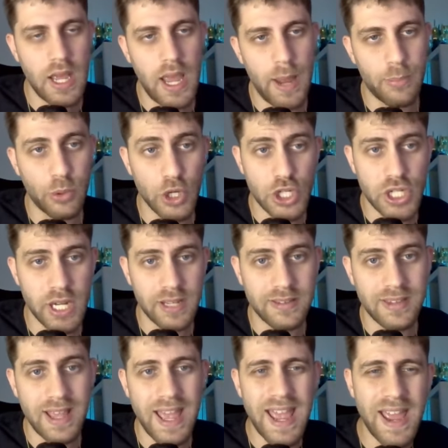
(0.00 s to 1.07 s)

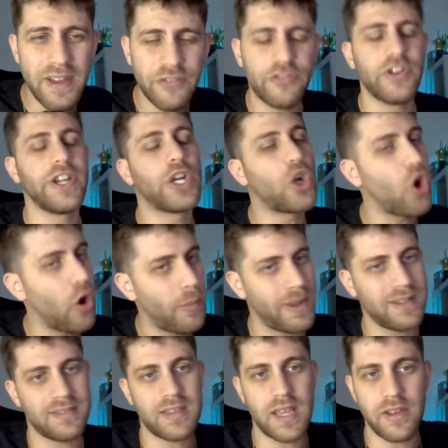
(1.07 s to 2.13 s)
appreciate every
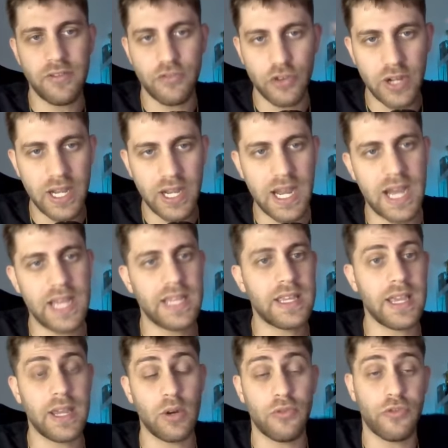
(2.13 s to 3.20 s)
comment, every like,
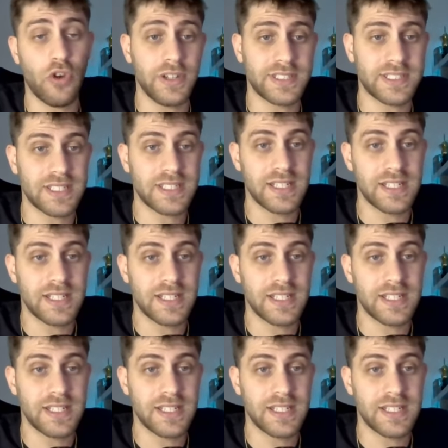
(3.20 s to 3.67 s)
and of course,